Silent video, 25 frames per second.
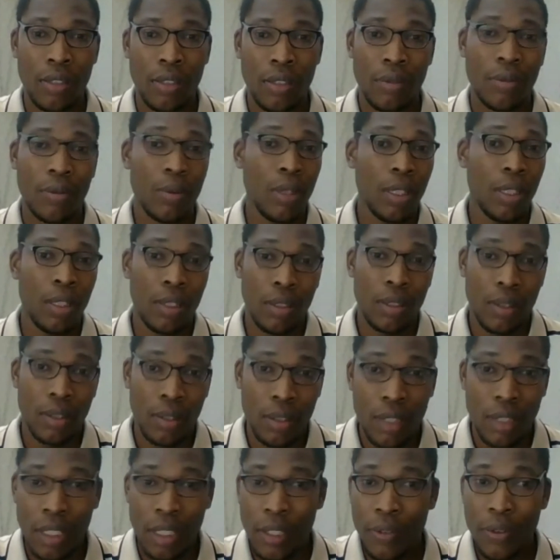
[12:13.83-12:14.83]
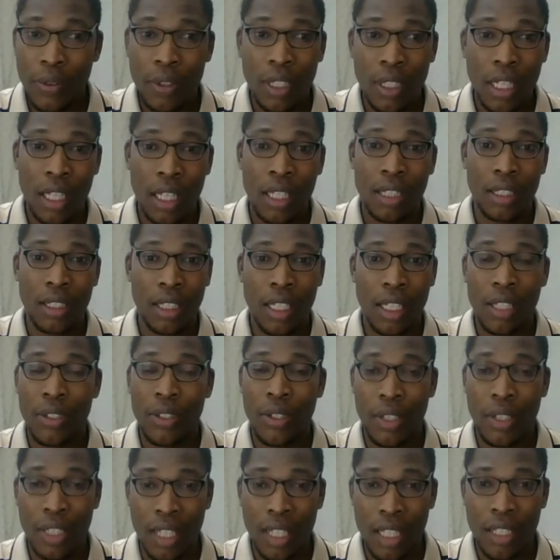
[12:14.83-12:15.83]
Well, if you can, get your
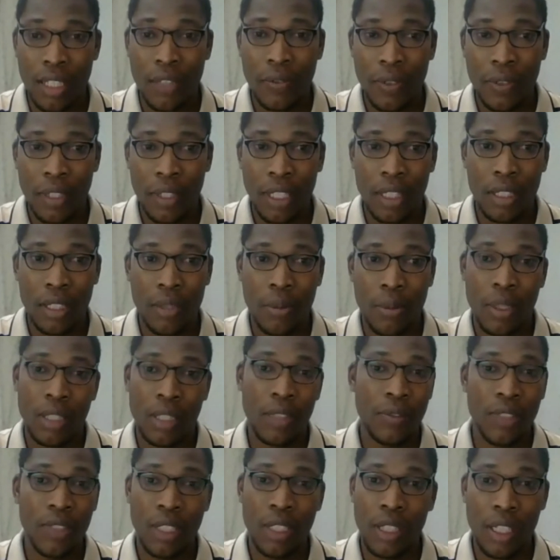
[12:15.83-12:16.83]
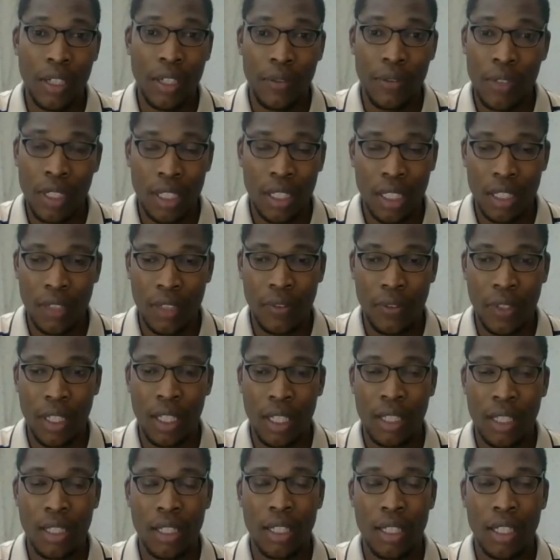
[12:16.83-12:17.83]
certificate, but if you don't have your
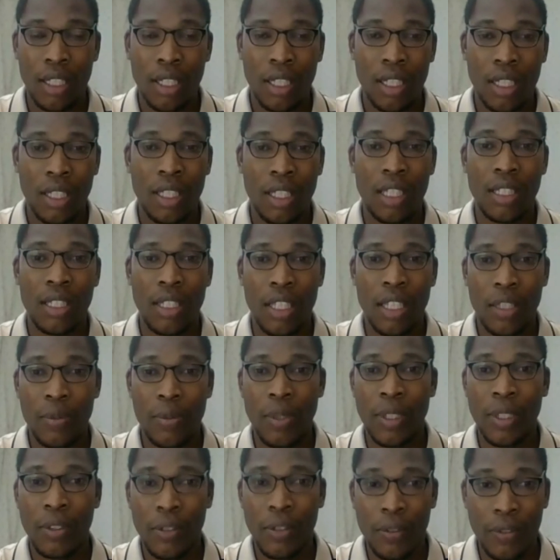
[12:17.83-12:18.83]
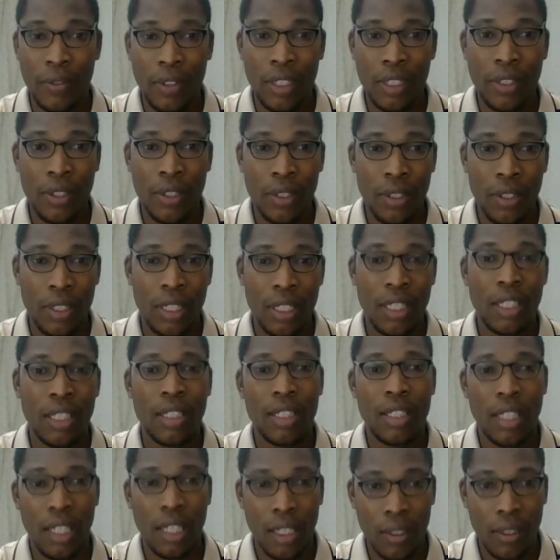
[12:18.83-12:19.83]
certificate, the statement of result is
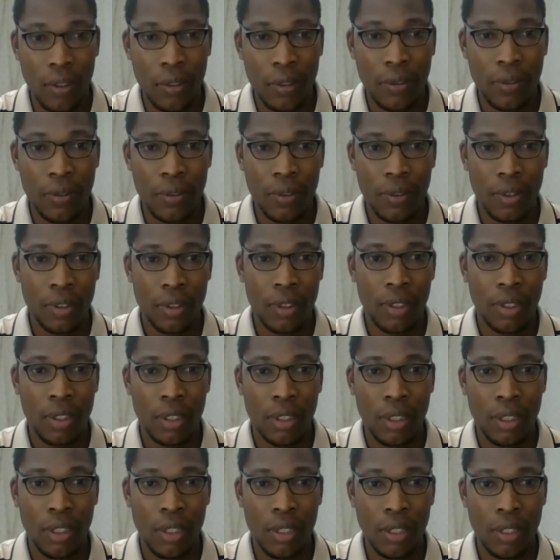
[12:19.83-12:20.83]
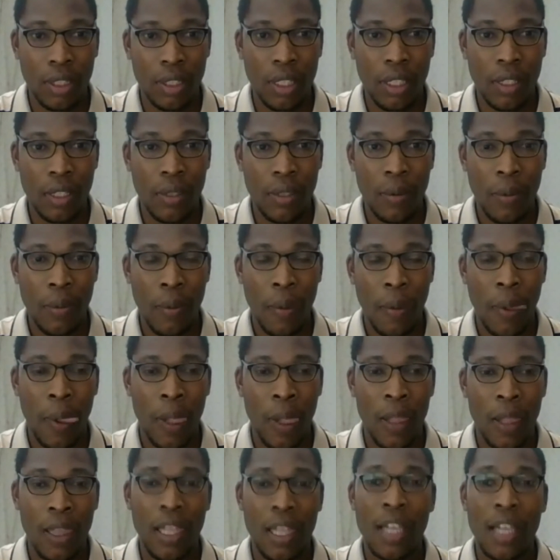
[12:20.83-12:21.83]
enough. Okay.
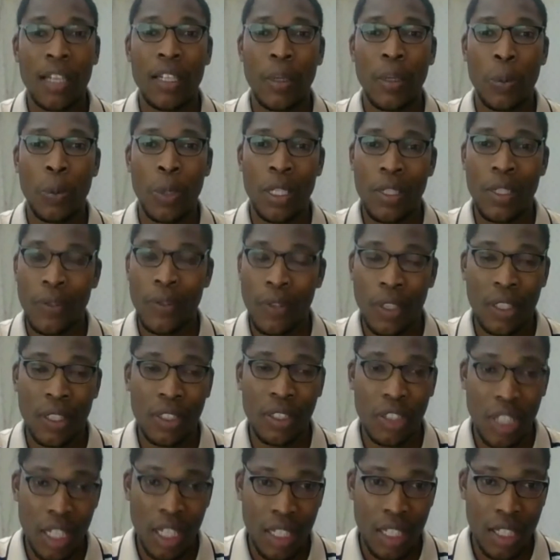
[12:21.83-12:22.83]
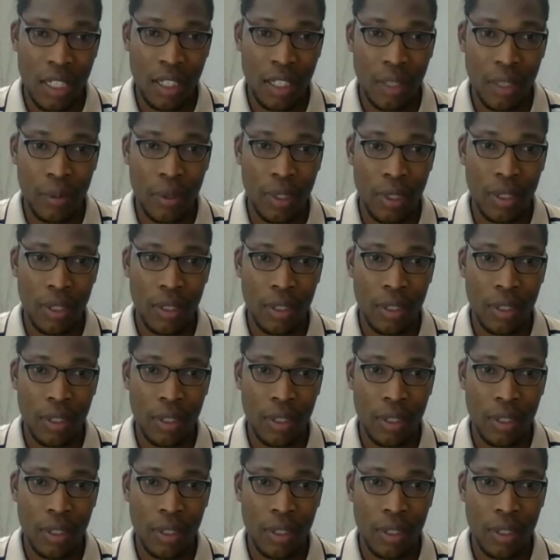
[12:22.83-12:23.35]
Then request for your transcript.